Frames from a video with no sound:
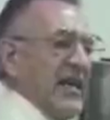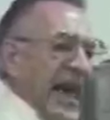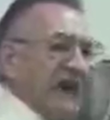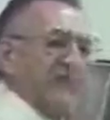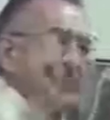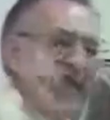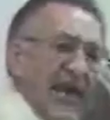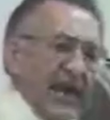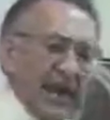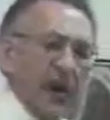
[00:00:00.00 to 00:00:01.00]
now
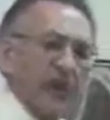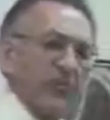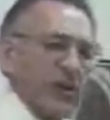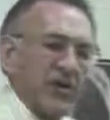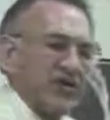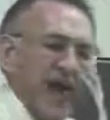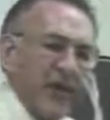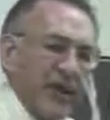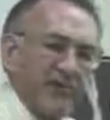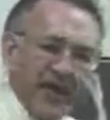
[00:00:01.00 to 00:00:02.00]
today, and I hope you understand
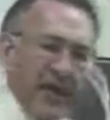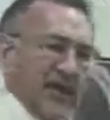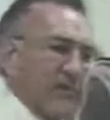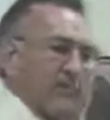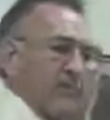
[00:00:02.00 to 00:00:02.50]
what I'm saying.